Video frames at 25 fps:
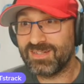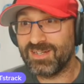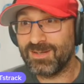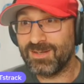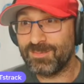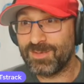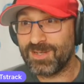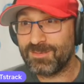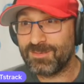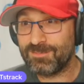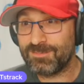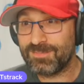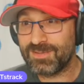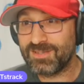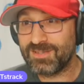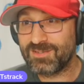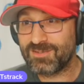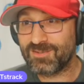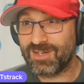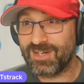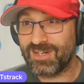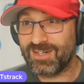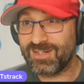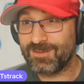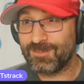Yeah, man, been
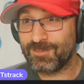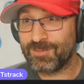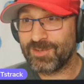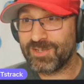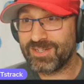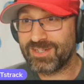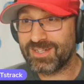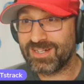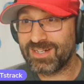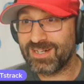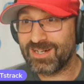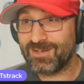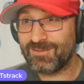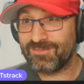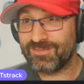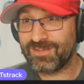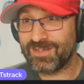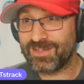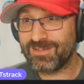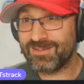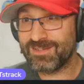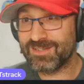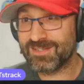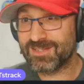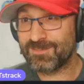trying to work it out
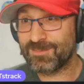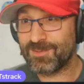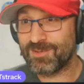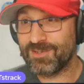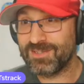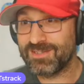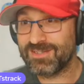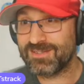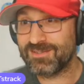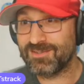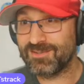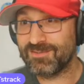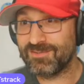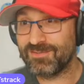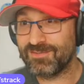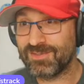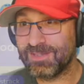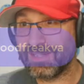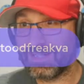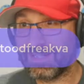various points over